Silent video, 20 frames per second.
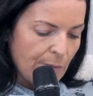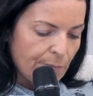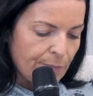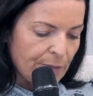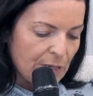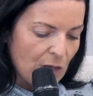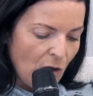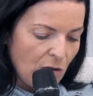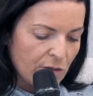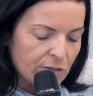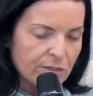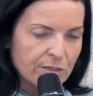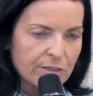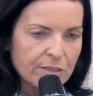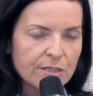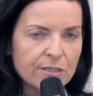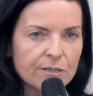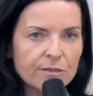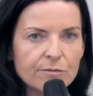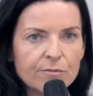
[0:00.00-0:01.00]
beyond
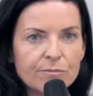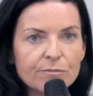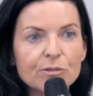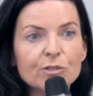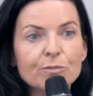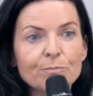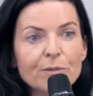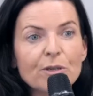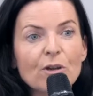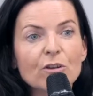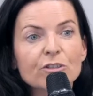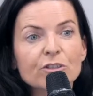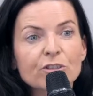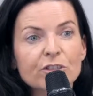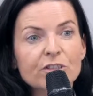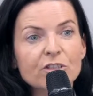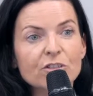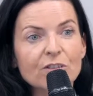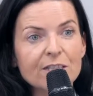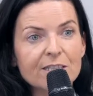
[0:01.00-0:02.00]

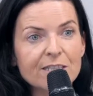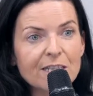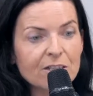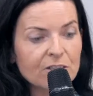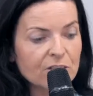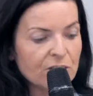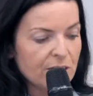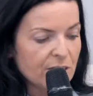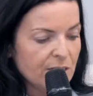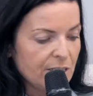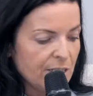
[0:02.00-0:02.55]
just a transaction.